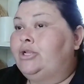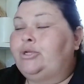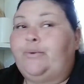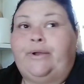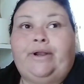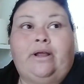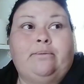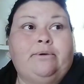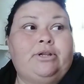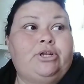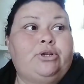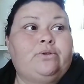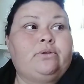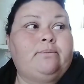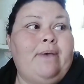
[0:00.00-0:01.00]
So right now I'm gonna
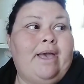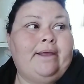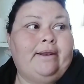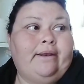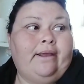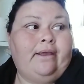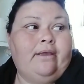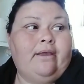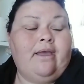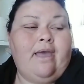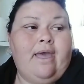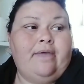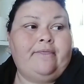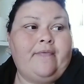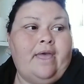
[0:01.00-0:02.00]
do some editing,
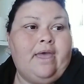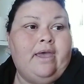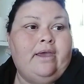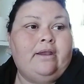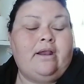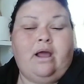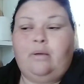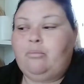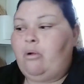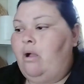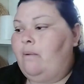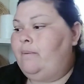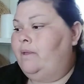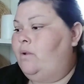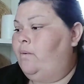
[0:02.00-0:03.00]
and then I'm
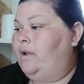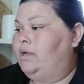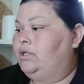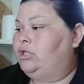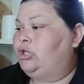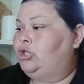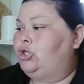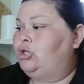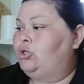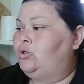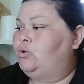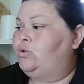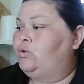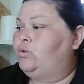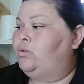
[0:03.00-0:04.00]
probably going
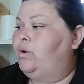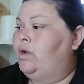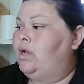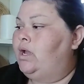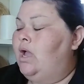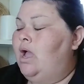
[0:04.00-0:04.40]
to,